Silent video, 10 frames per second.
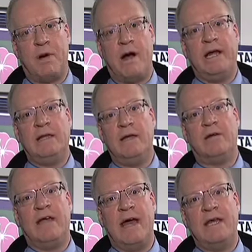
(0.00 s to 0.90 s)
Party leader
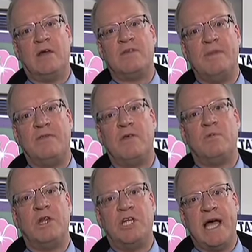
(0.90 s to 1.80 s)
Danielle Smith is
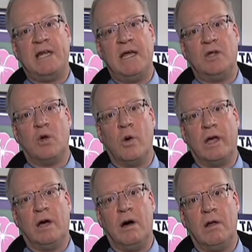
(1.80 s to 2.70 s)
rejecting Tory
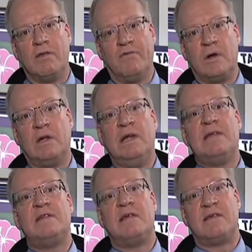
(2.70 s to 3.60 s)
calls for at
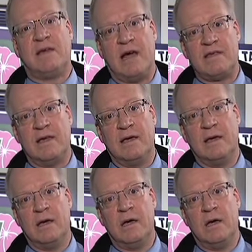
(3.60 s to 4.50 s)
least discussing
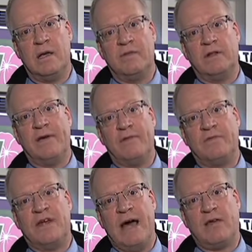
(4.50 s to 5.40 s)
the level
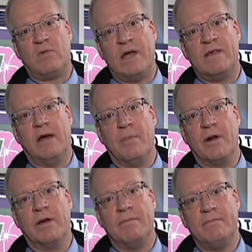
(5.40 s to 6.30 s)
of tax rates in
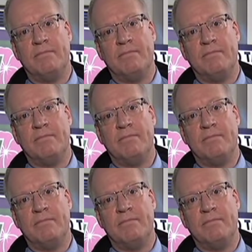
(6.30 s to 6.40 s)
Alberta.